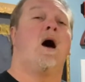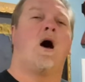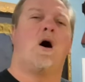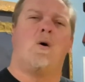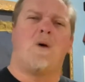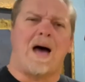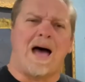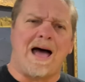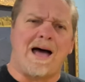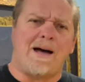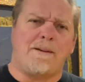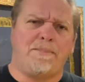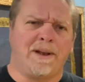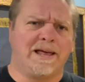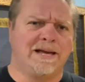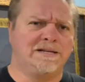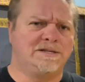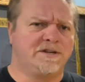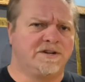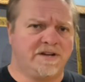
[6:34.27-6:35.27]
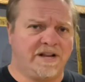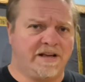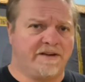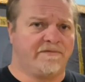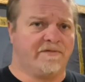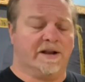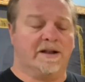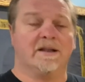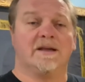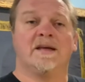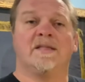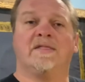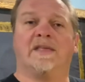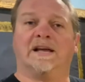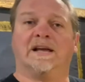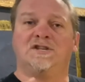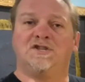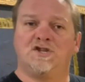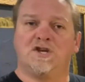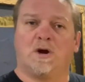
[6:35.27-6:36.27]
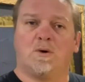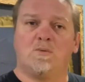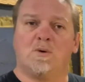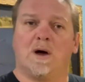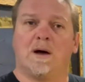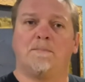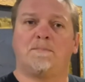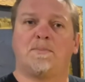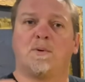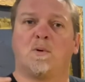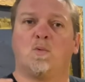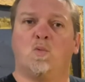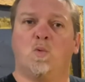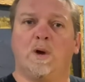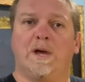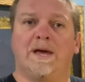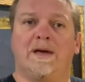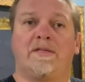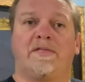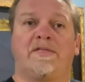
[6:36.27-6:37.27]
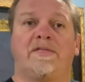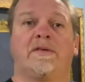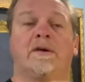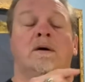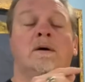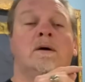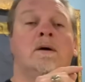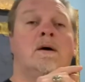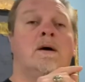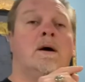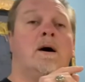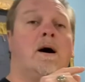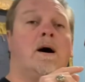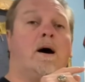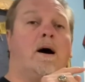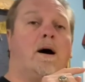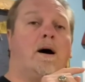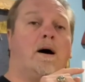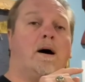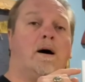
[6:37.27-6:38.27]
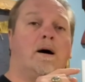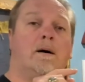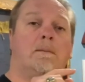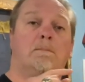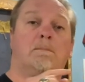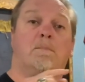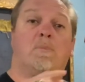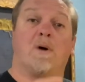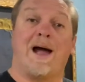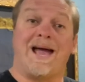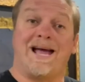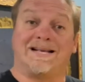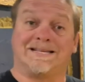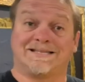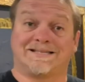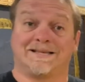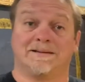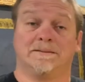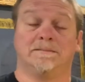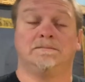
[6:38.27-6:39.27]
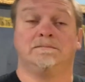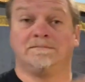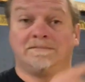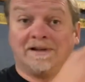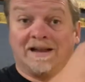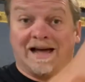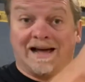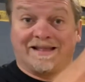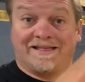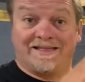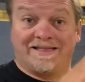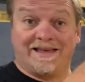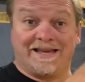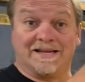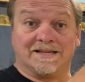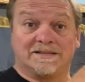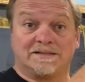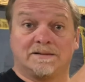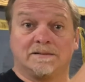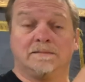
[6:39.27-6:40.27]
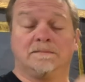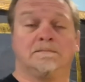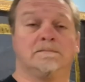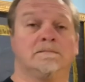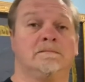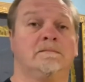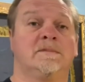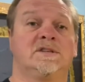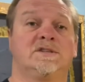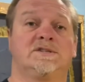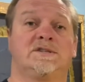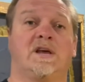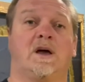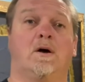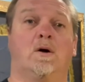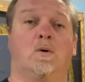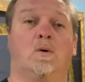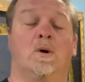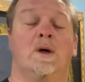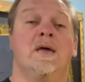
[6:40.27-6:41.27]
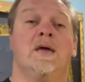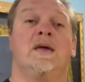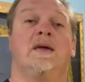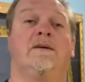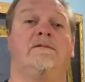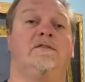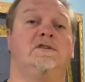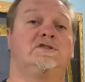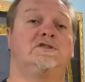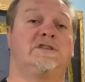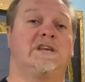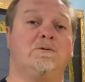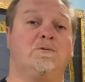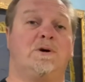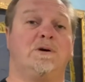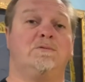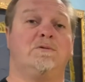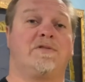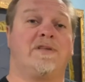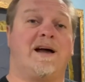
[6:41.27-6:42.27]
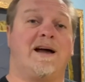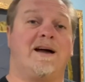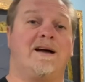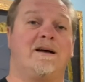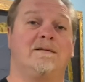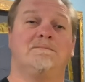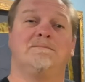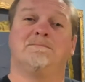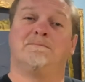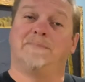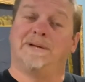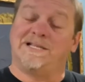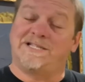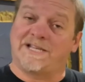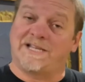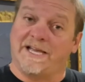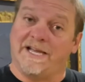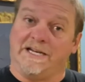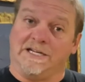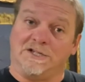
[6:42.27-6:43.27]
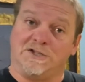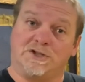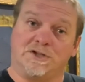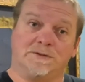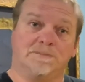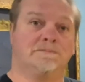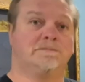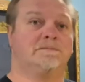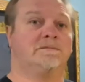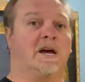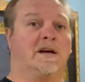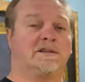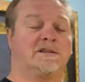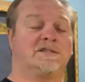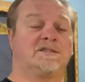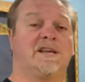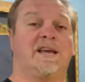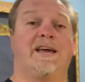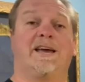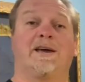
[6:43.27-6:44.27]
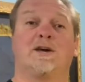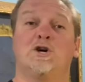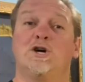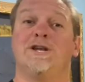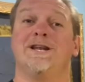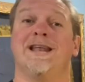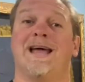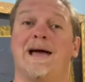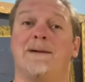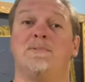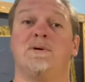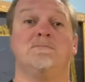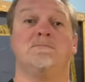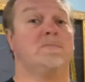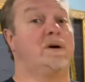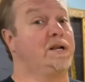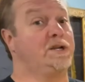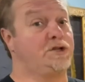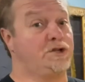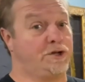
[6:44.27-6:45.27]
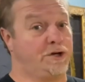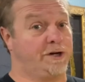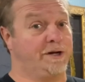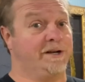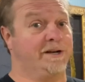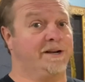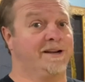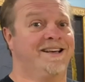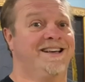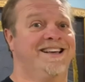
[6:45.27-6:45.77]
Ohio plates are different. They show up with uh, brass like this. So if you see one with iron, be skittish. Not to say it couldn't happen, but it shouldn't.